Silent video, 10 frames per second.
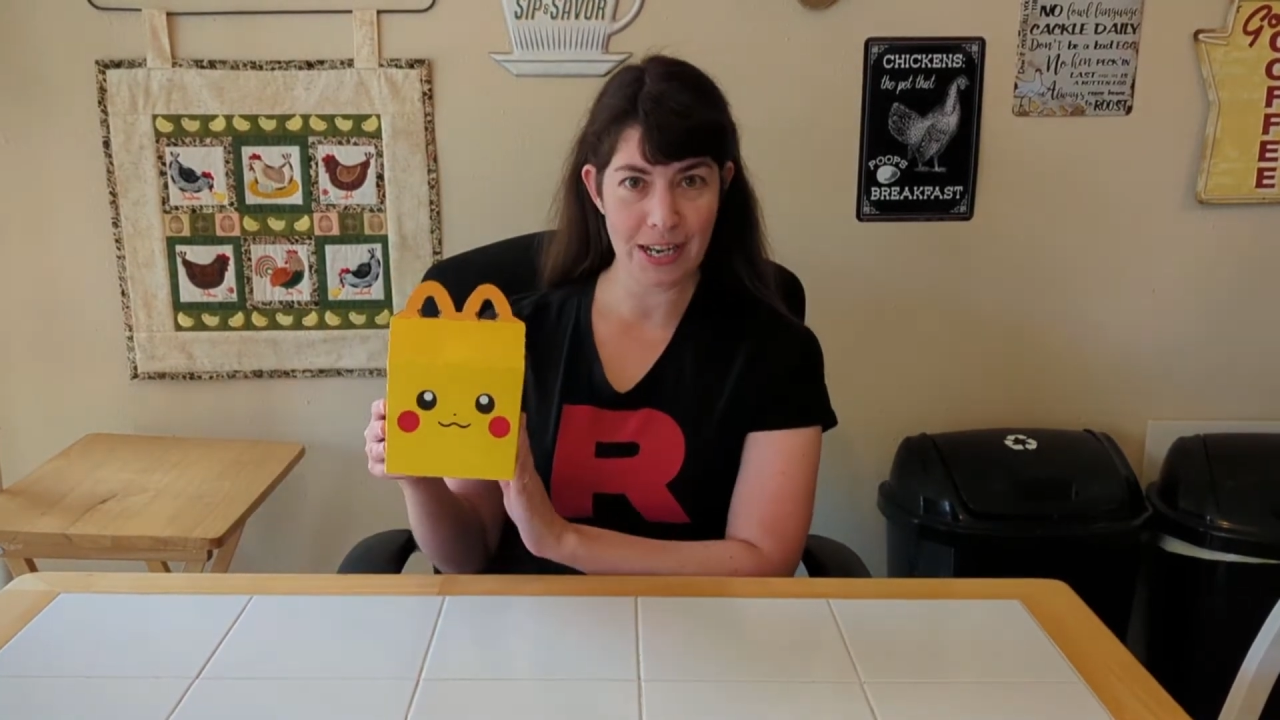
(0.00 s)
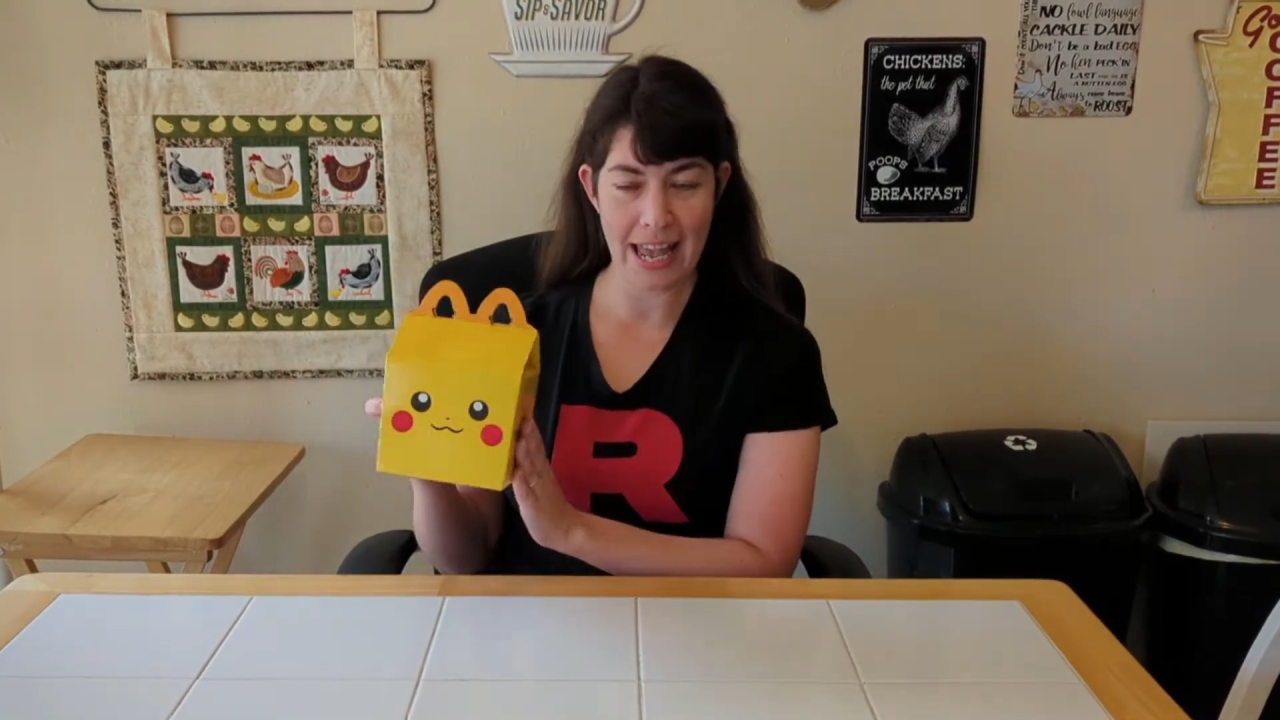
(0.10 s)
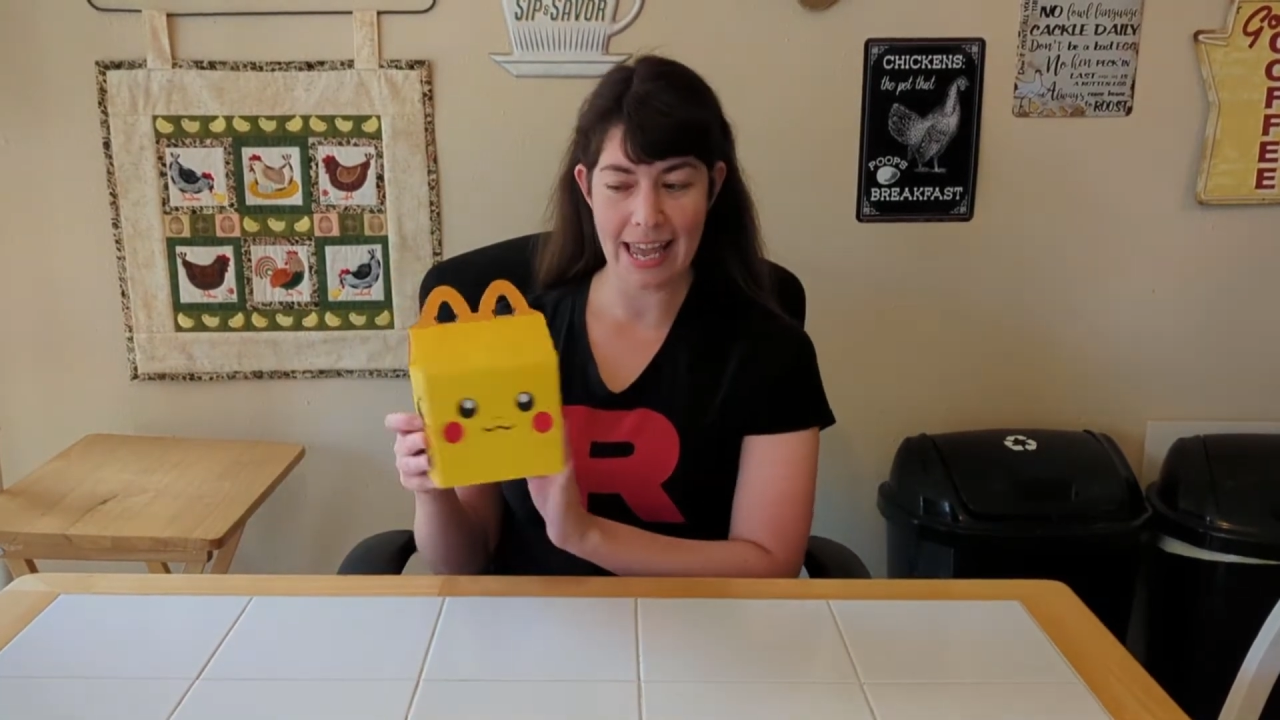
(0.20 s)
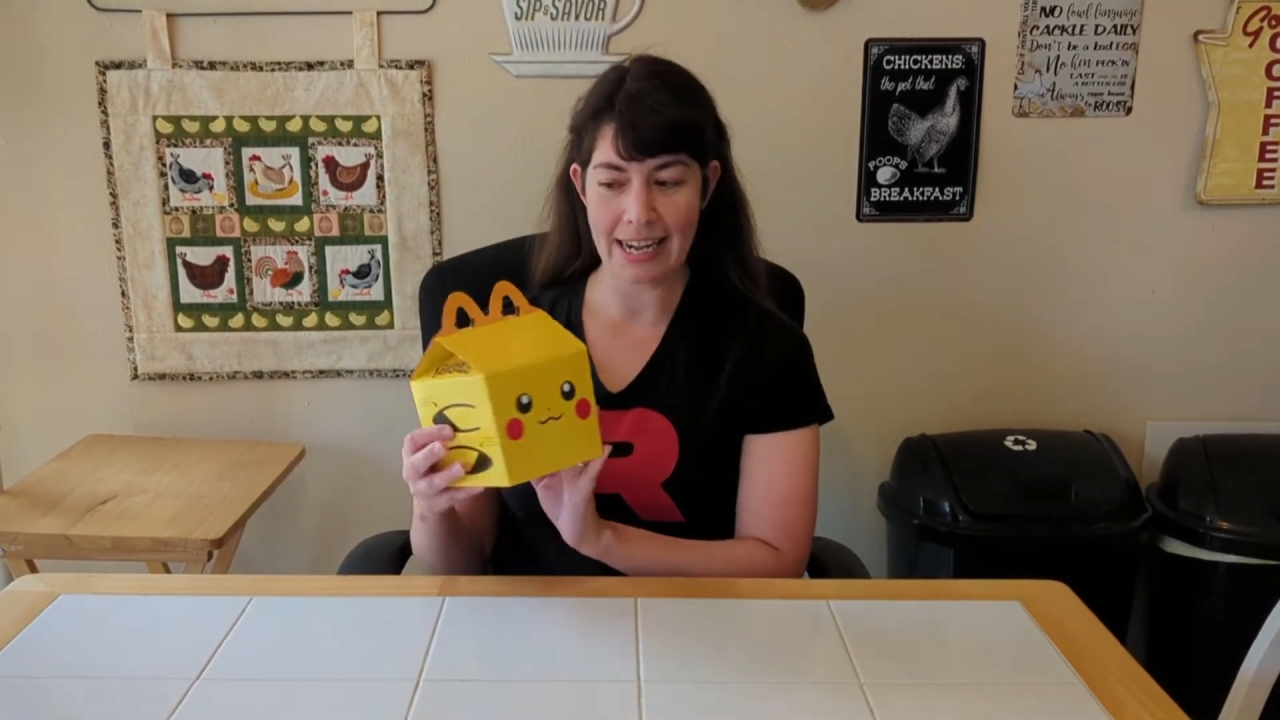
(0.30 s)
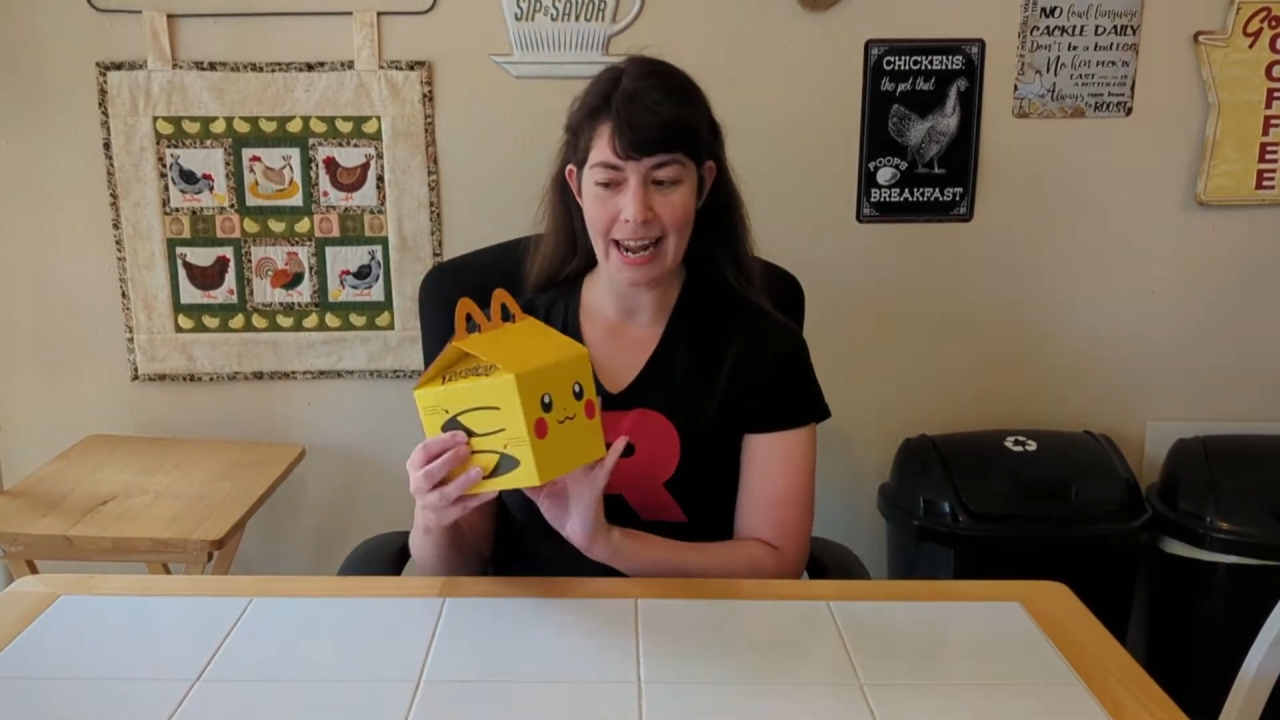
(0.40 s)

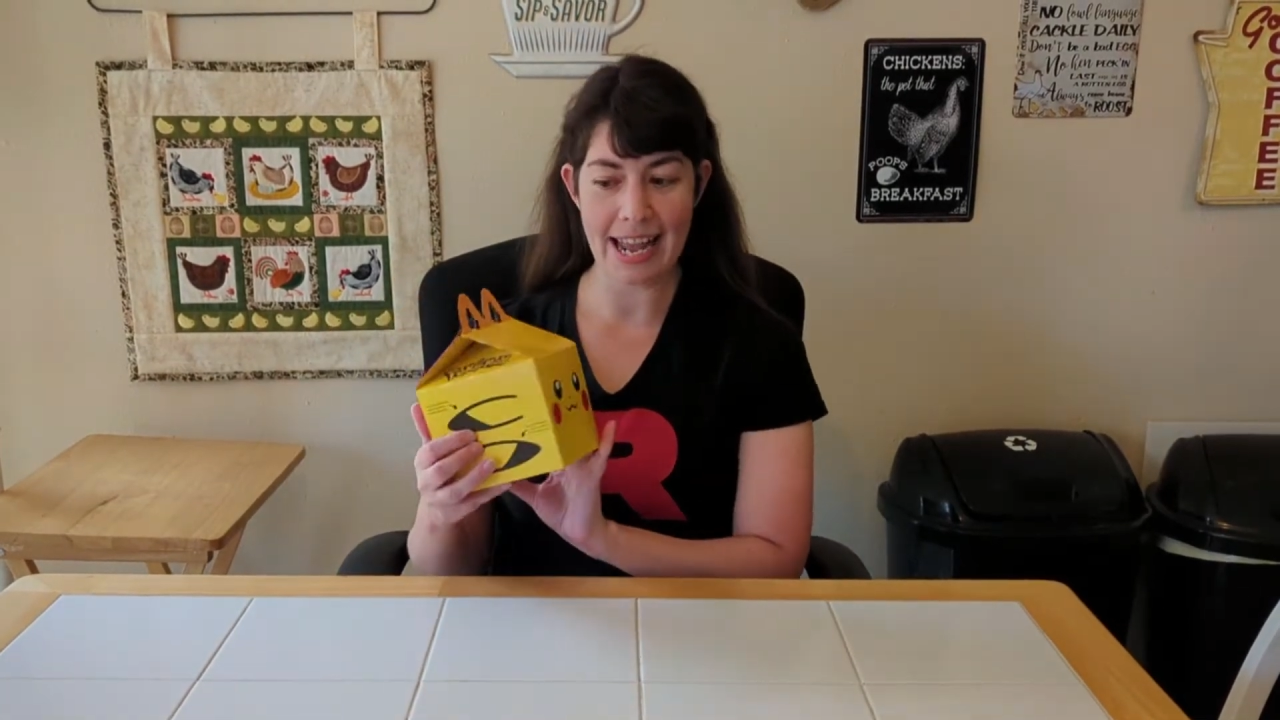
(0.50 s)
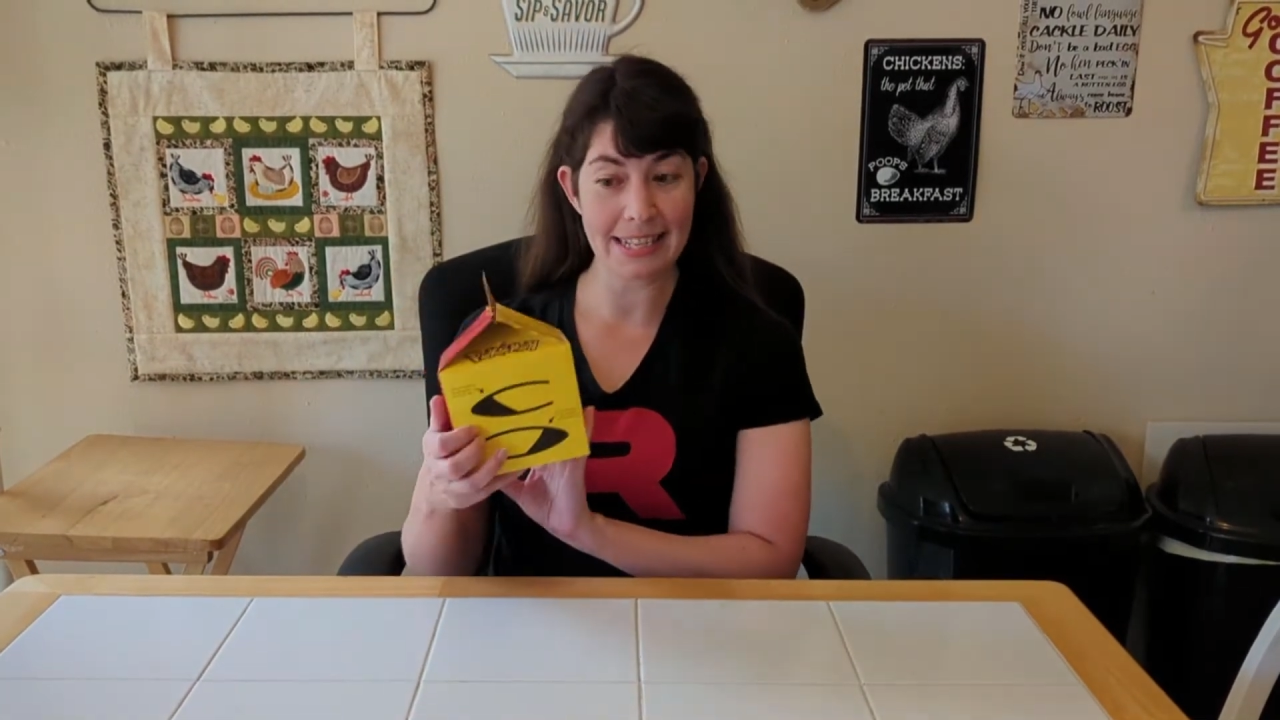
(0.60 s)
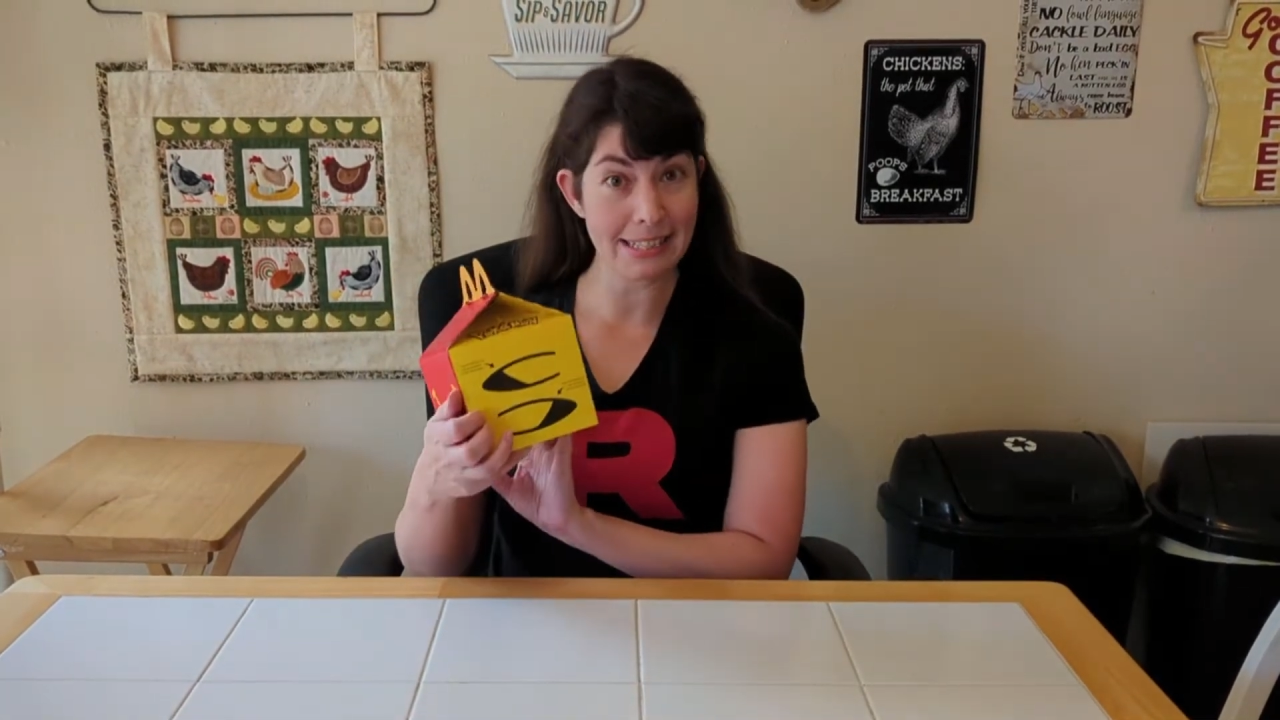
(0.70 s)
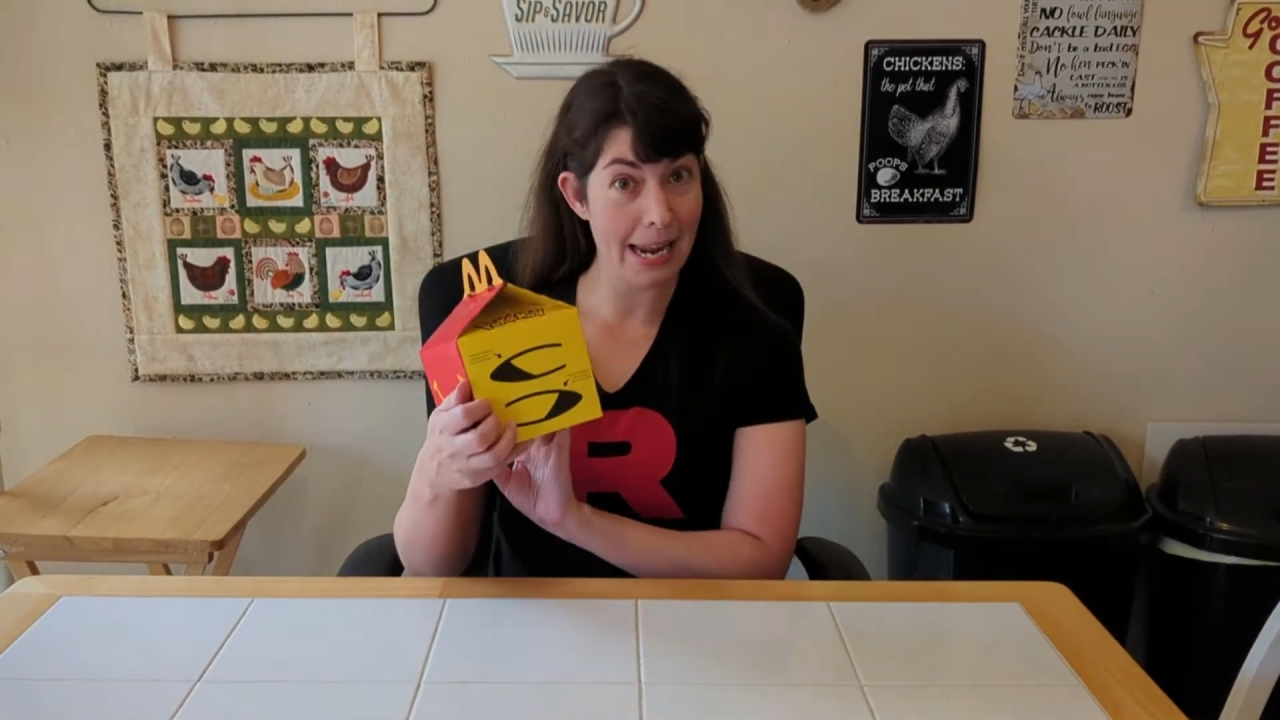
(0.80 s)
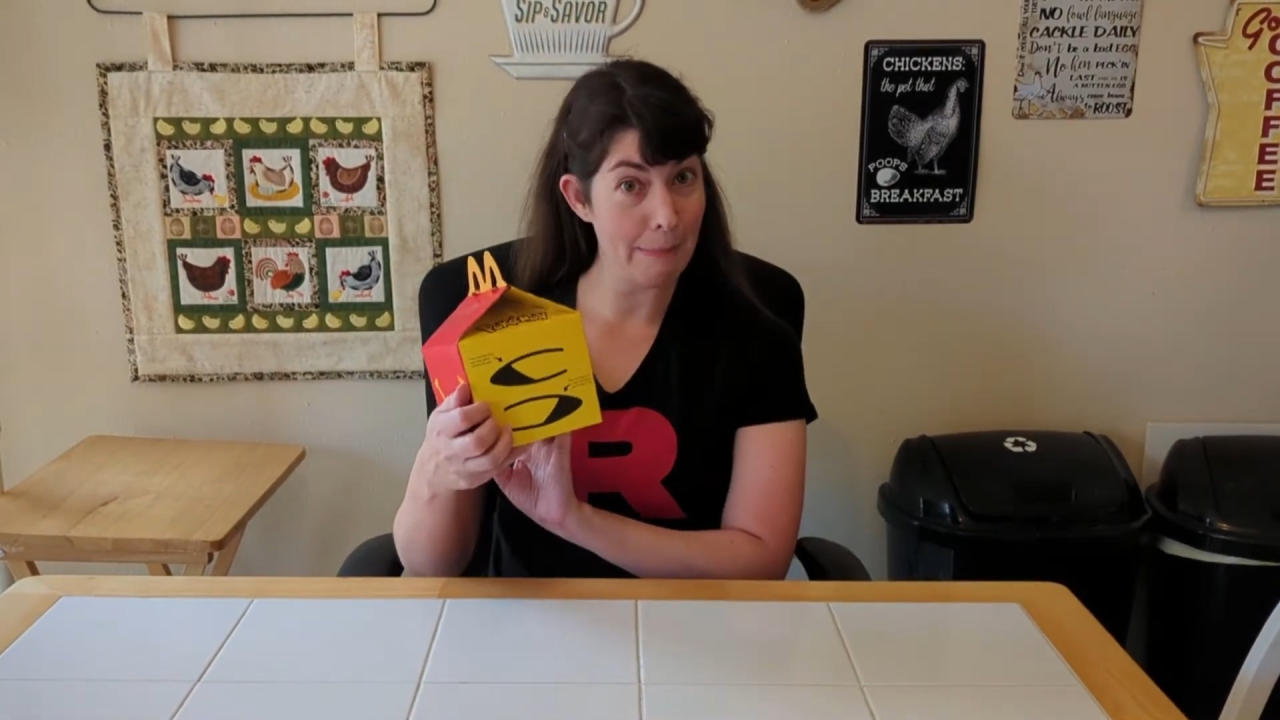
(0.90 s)
and it has a